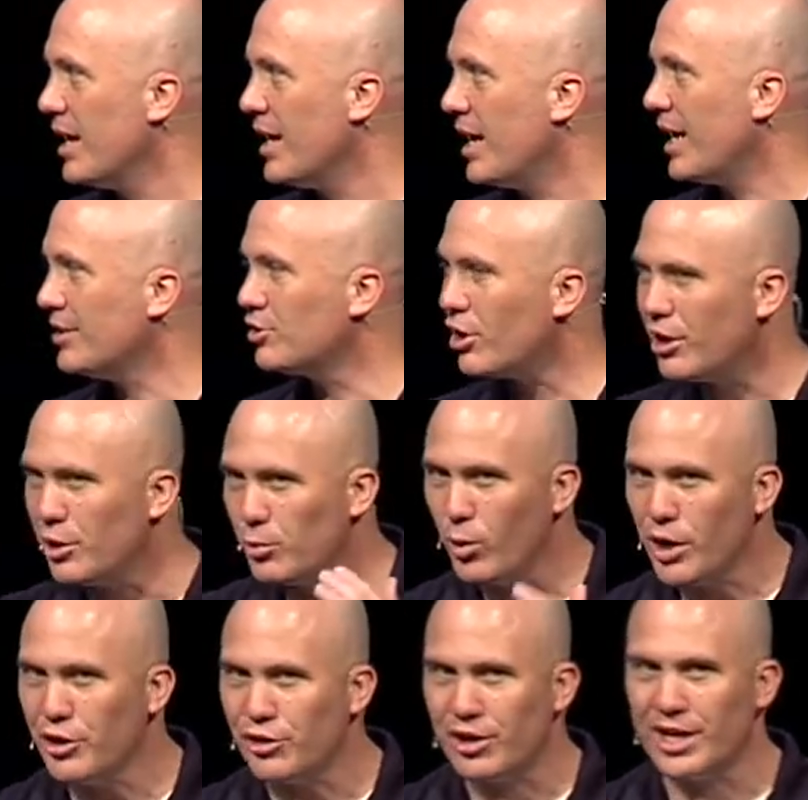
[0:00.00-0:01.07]
I started
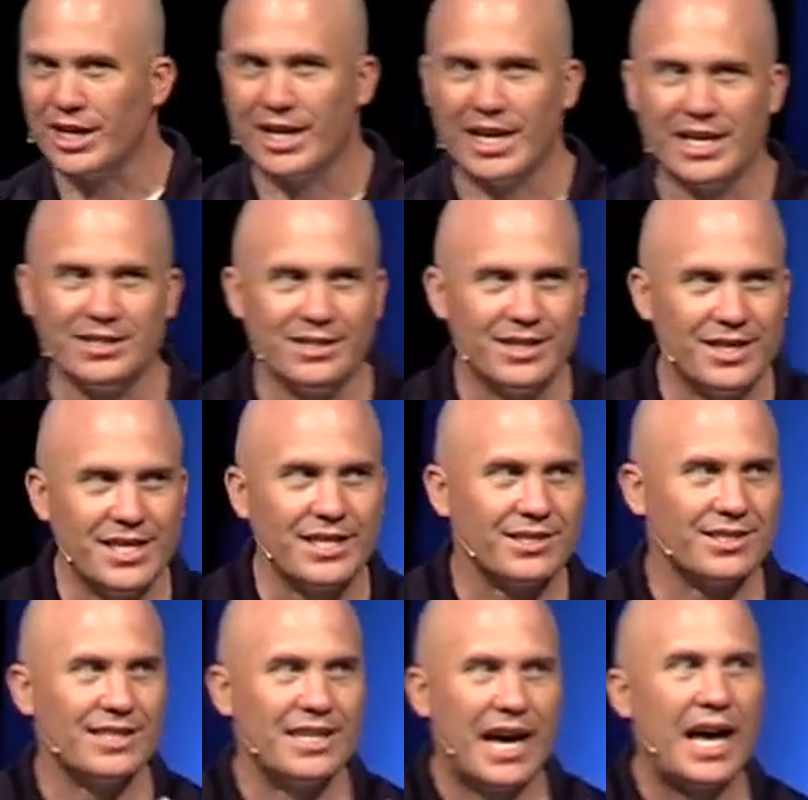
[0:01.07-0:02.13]
wondering, is
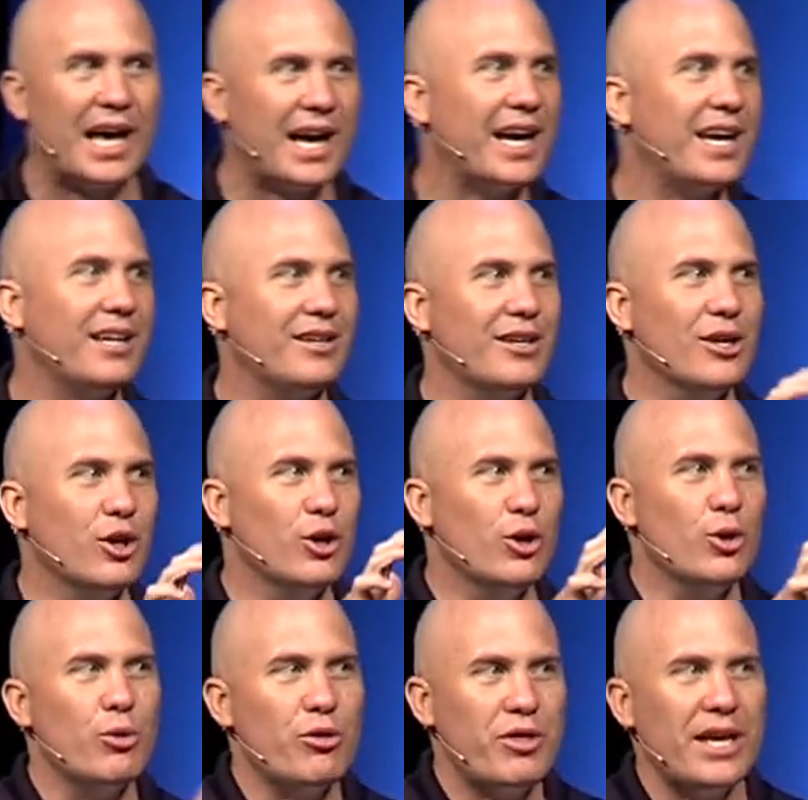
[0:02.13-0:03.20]
this guy
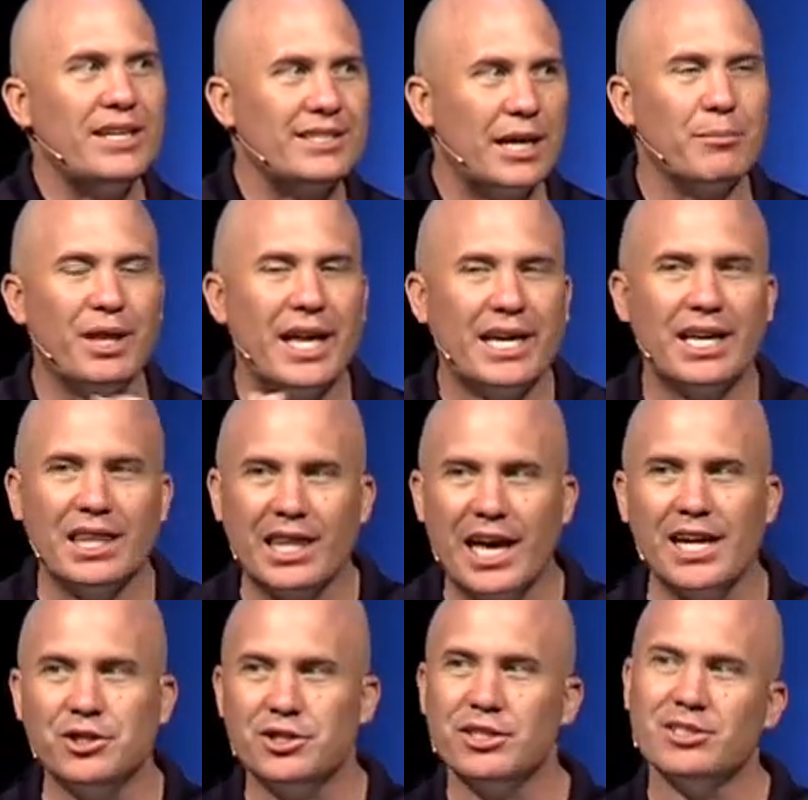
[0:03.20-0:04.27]
who thinks I'm like
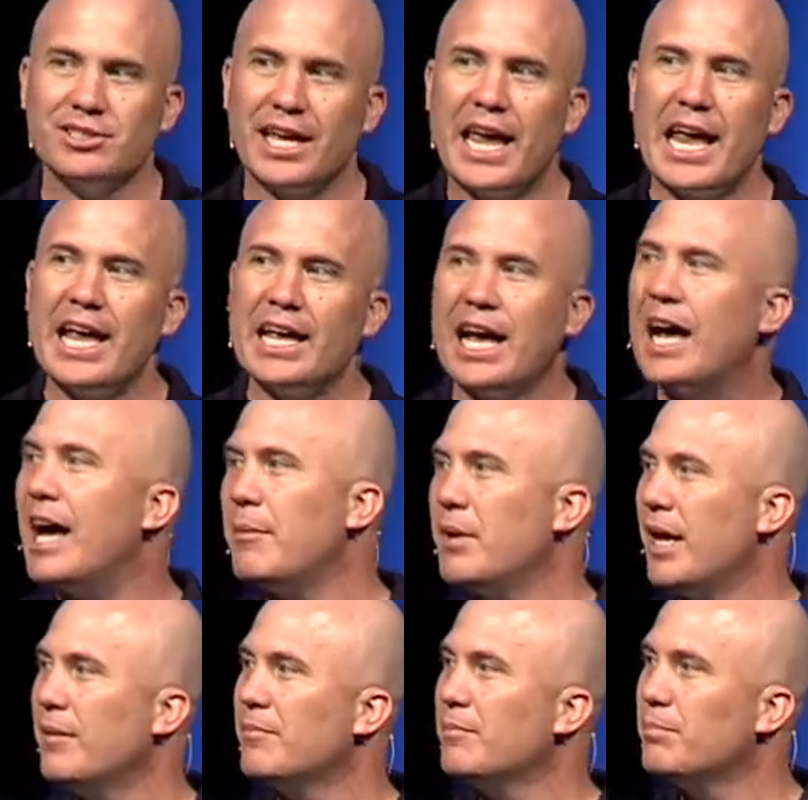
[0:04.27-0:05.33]
Elisha saying I'm
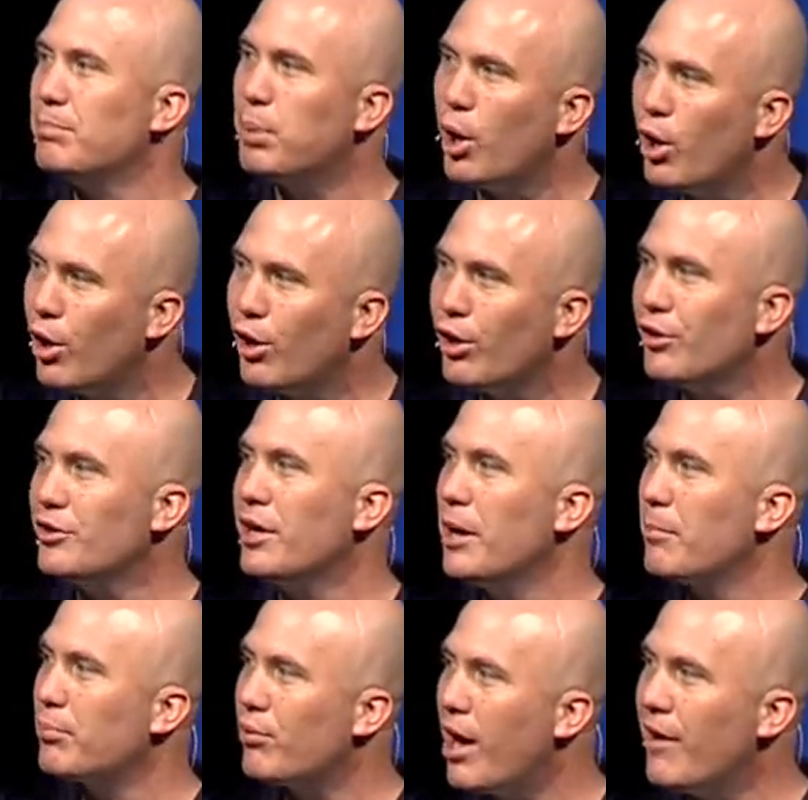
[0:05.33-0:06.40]
a
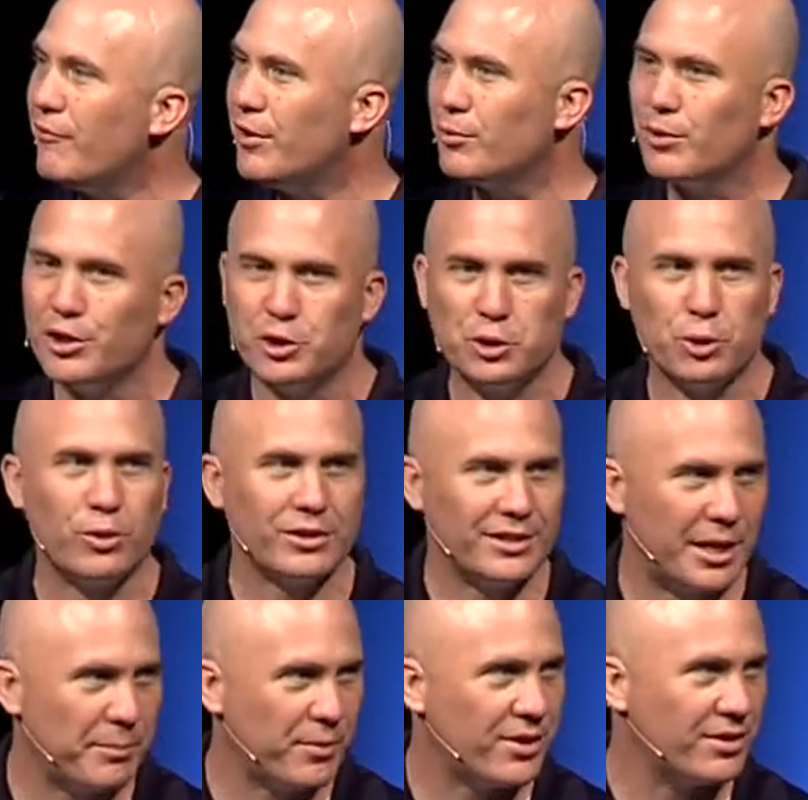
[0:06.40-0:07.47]
bald prophet with a short
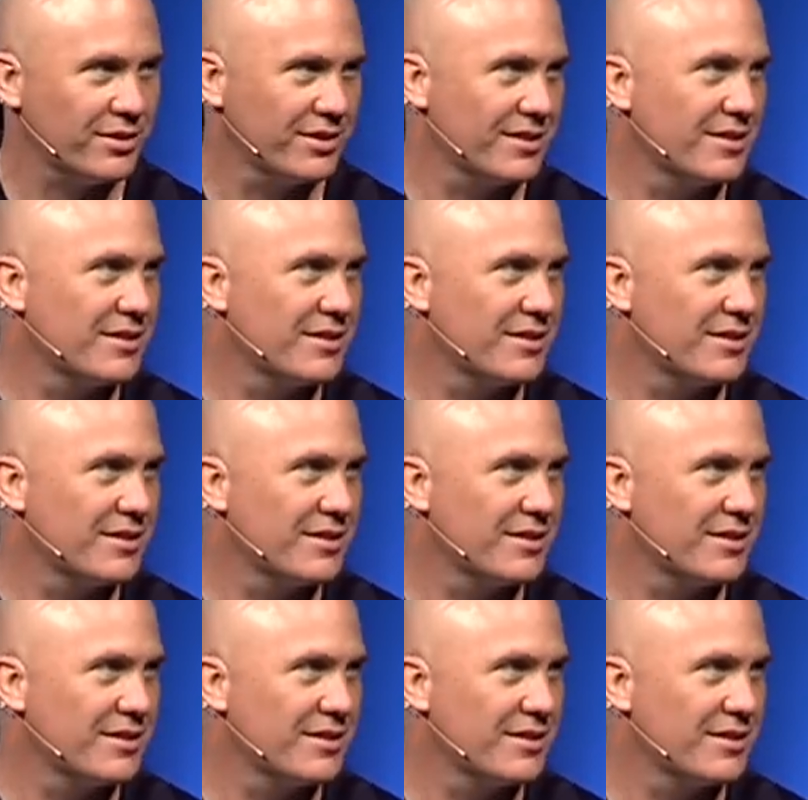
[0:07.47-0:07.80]
temper?